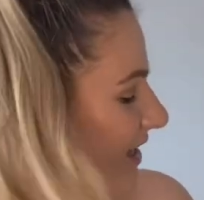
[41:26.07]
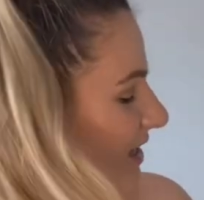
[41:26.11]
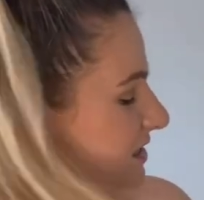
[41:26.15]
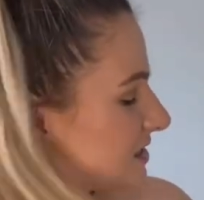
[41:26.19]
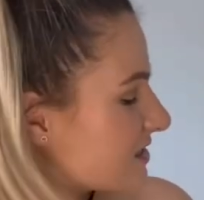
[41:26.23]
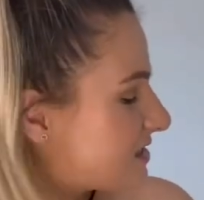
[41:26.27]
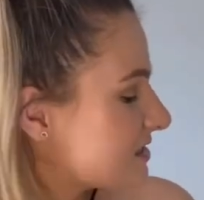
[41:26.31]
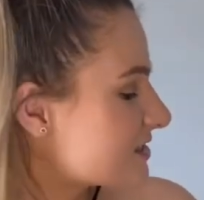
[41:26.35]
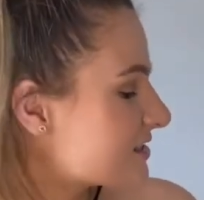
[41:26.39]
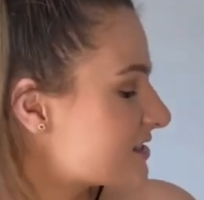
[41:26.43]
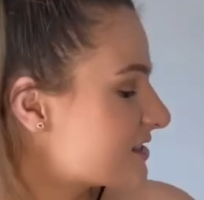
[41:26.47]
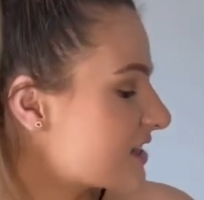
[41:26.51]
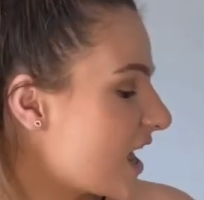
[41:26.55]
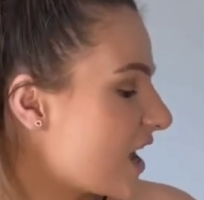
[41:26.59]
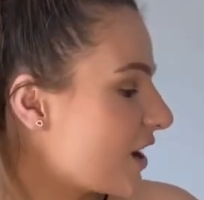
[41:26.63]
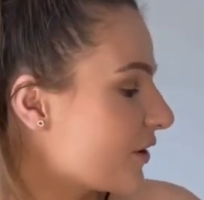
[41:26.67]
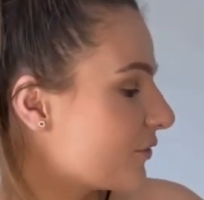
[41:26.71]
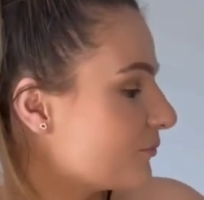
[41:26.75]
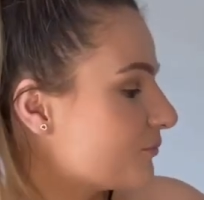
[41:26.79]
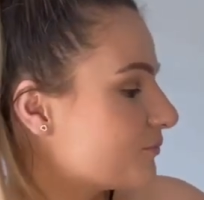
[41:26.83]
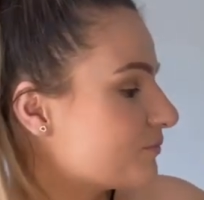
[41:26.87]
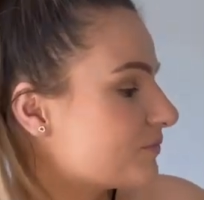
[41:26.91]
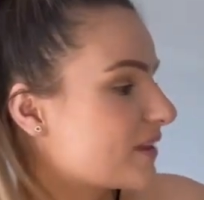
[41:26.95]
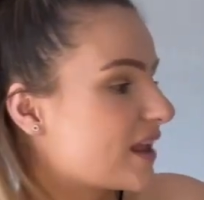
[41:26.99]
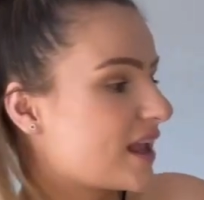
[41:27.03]
so
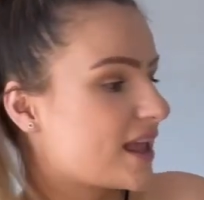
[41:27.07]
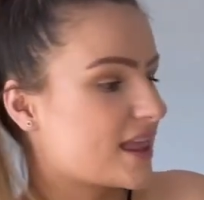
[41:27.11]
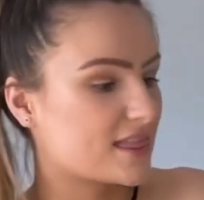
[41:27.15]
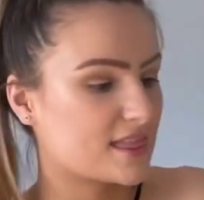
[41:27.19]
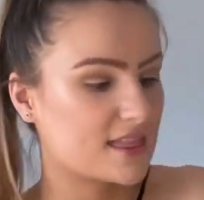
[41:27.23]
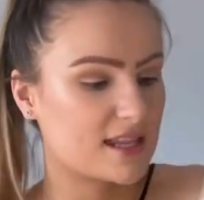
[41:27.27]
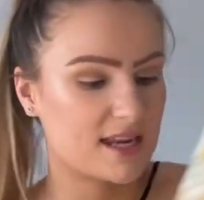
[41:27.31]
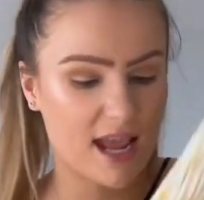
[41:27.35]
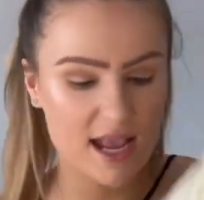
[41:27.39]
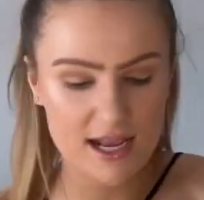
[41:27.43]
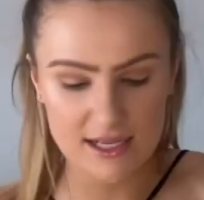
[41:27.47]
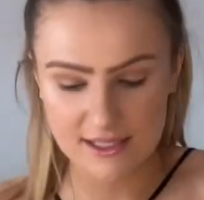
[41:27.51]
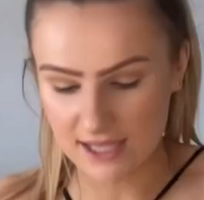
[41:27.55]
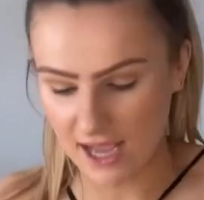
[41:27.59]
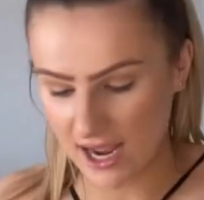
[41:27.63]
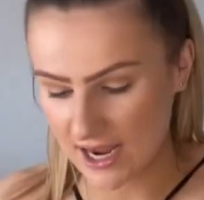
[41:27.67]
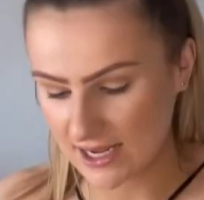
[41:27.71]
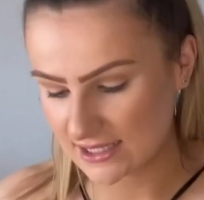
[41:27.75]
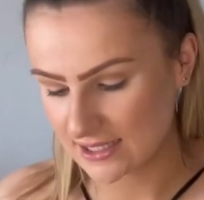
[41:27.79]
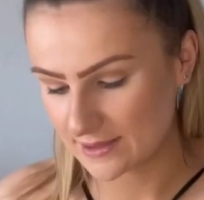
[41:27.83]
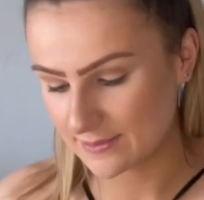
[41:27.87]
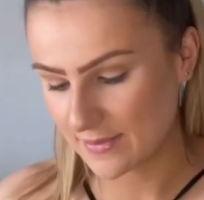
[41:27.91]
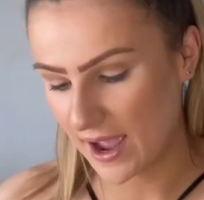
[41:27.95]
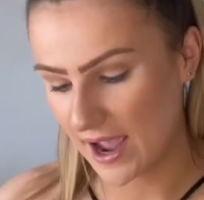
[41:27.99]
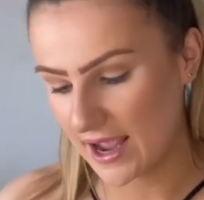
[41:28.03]
the next item
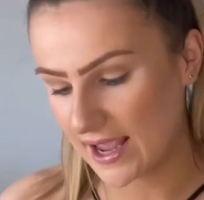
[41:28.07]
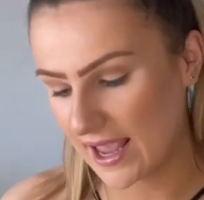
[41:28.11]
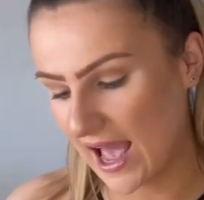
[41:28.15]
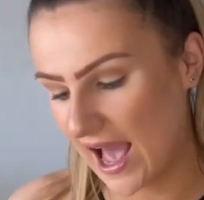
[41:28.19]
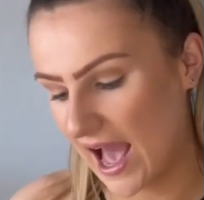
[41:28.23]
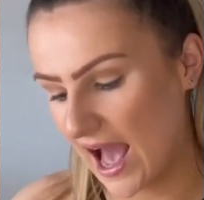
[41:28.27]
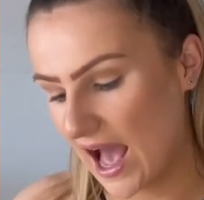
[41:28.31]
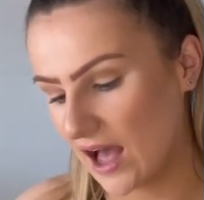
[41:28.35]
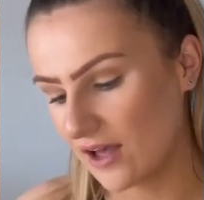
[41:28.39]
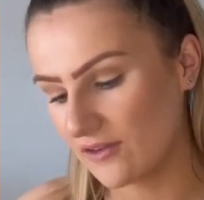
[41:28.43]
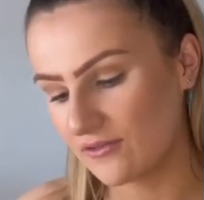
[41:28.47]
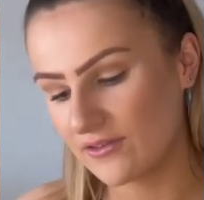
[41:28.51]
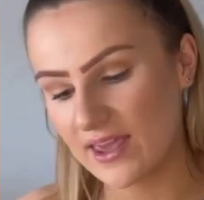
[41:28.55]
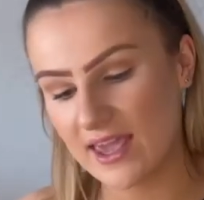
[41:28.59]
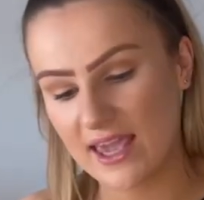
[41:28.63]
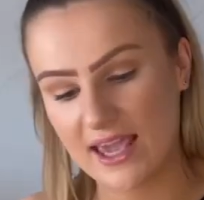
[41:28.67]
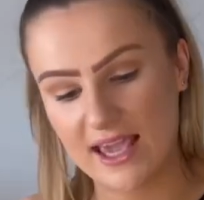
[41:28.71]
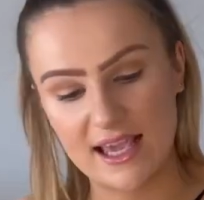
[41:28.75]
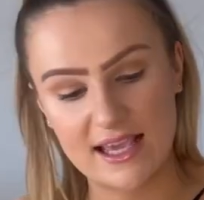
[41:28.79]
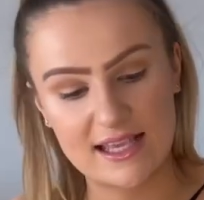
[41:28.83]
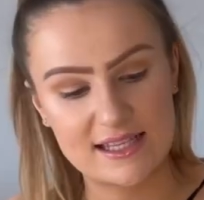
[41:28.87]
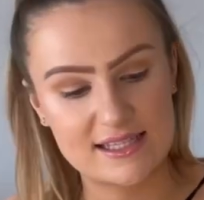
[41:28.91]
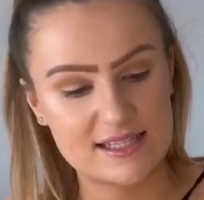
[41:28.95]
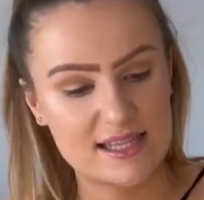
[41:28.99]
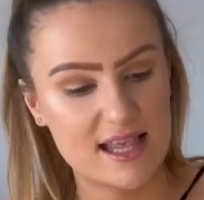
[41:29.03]
i have
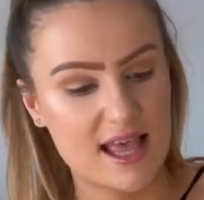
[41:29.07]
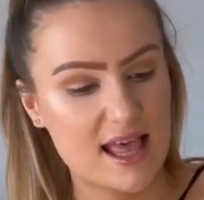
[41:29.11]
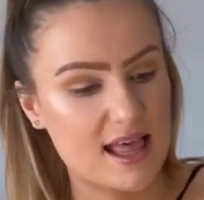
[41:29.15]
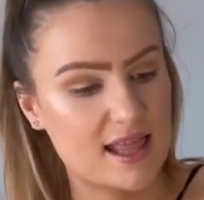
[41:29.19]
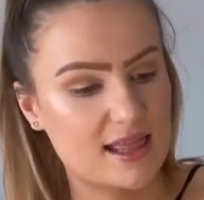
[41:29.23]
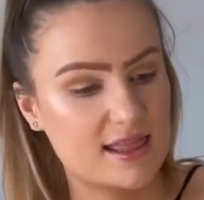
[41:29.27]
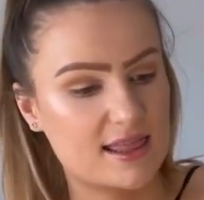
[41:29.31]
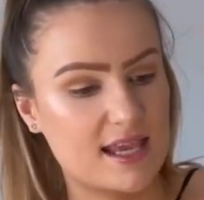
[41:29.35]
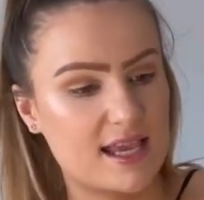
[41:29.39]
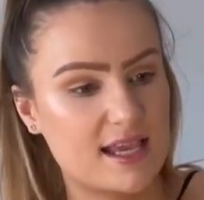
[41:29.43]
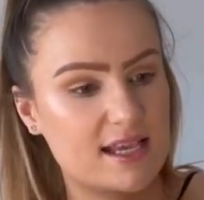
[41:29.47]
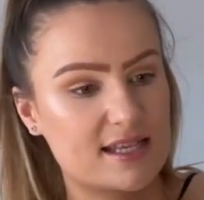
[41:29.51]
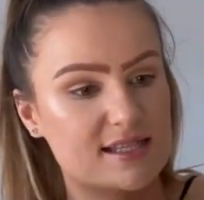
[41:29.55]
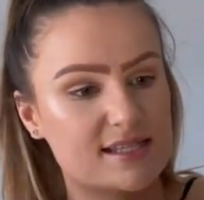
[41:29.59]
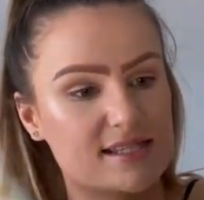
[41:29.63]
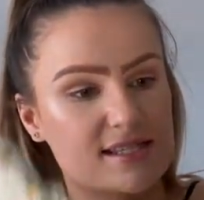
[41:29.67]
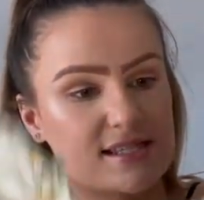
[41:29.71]
is this